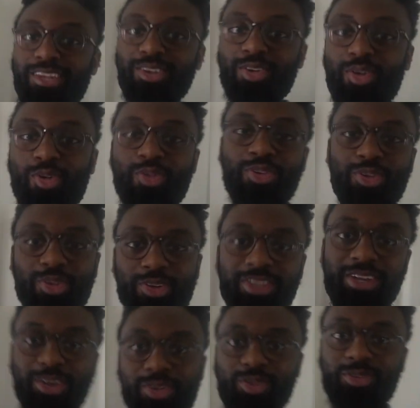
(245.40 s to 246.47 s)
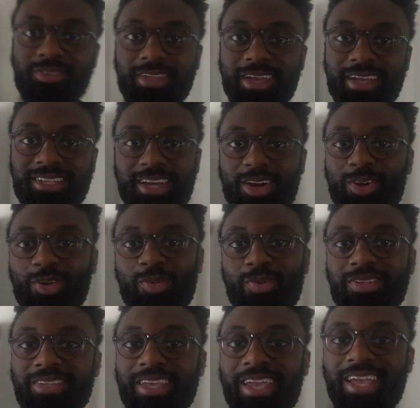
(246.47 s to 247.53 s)
New, new year, new things. I don't know
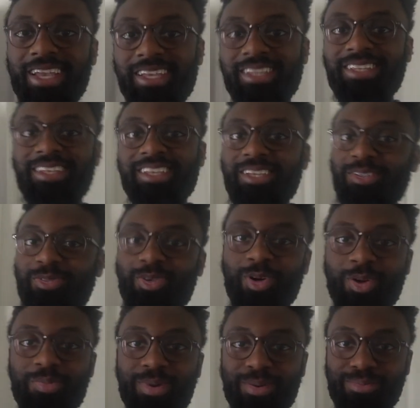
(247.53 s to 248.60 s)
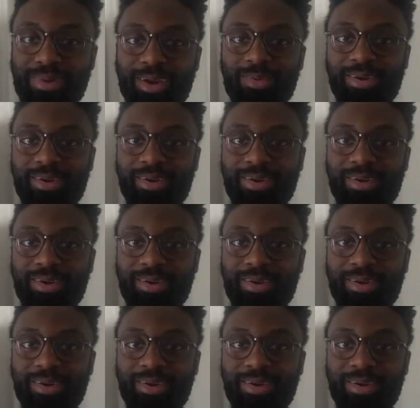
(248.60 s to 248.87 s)
what the heck is wrong with my brain